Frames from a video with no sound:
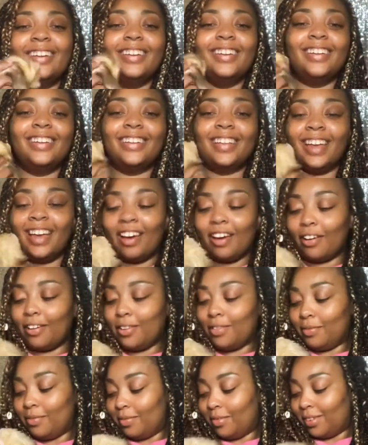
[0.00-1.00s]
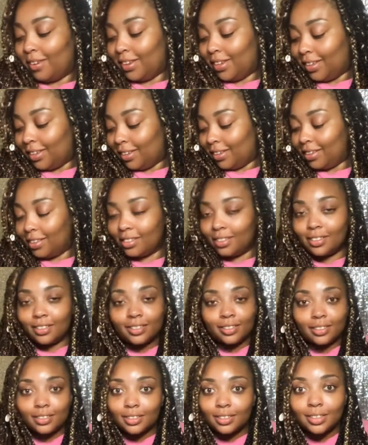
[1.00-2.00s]
Is that all you wanted?
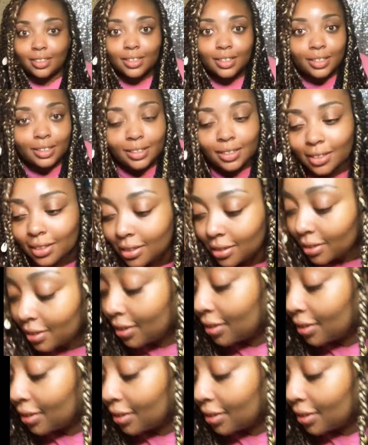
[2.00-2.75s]
Jesus.